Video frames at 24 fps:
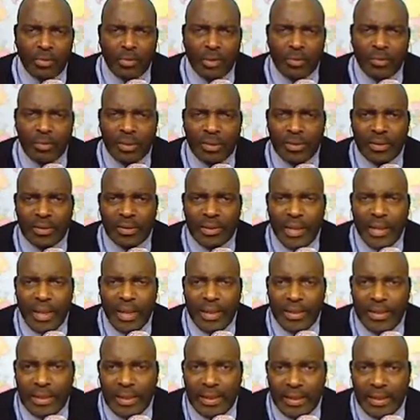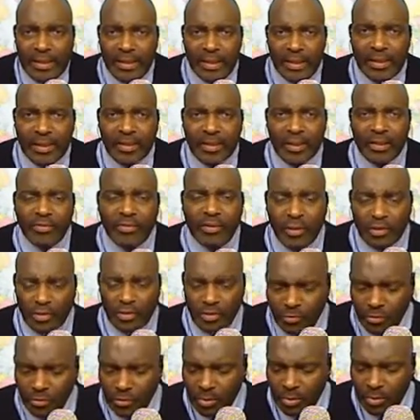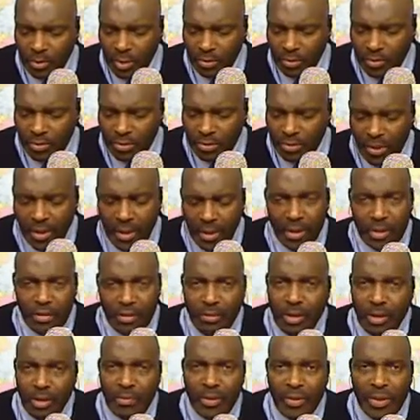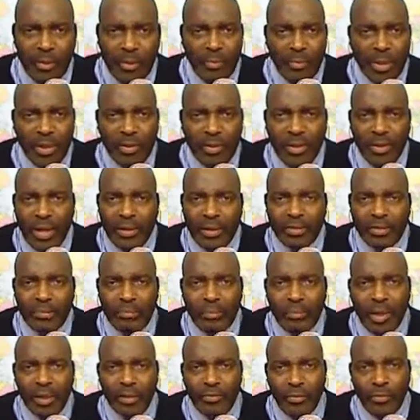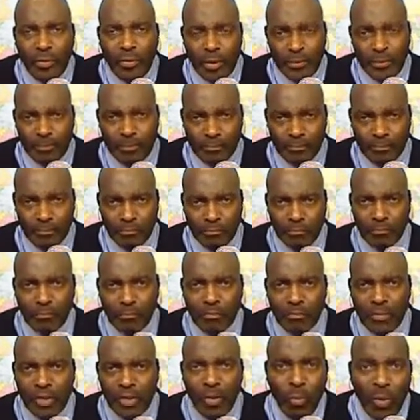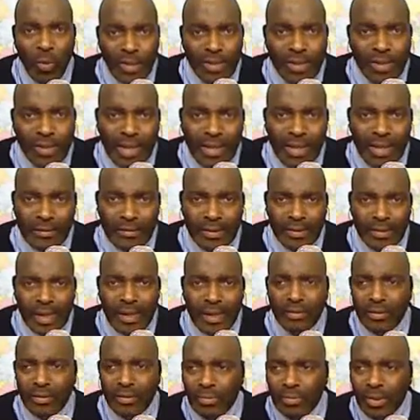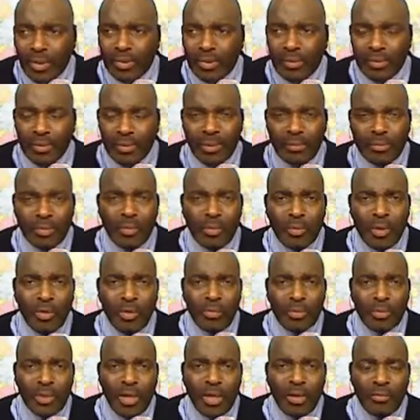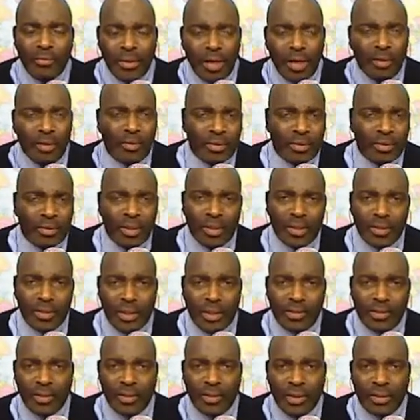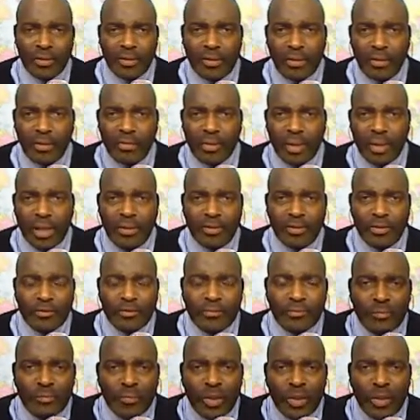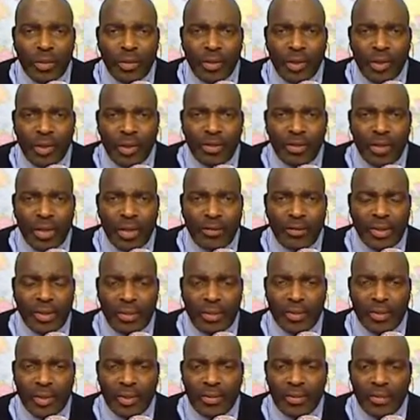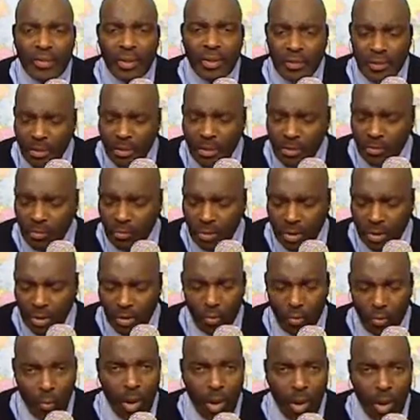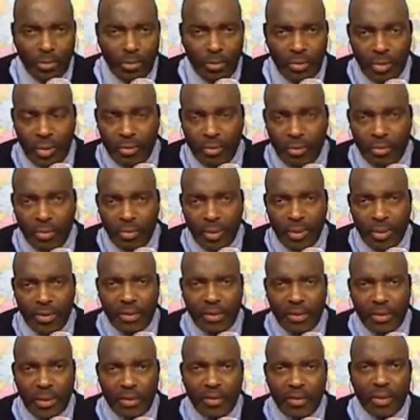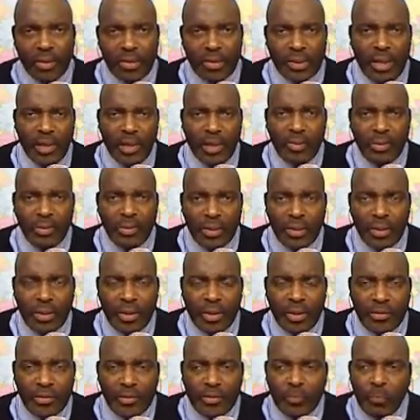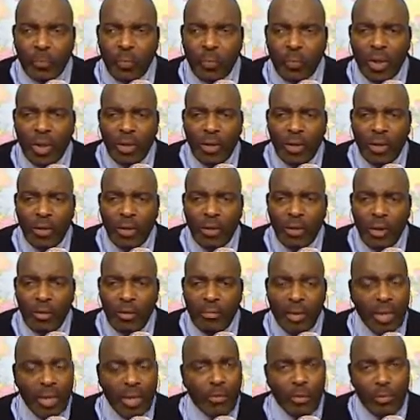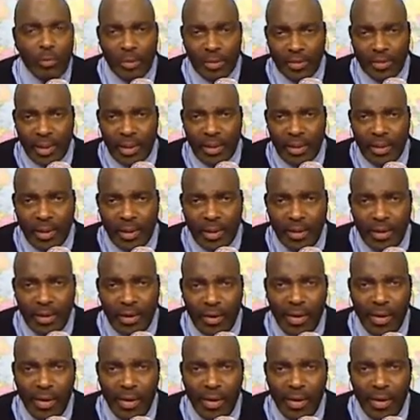something tiny, you know, as far as a room goes, and you may pay $1,000 for it. You know, one night, $1,000 at some small hotel. Now, it's in a decent location in downtown DC. You can walk to a number of places. I know exactly where it is, but I won't be staying there.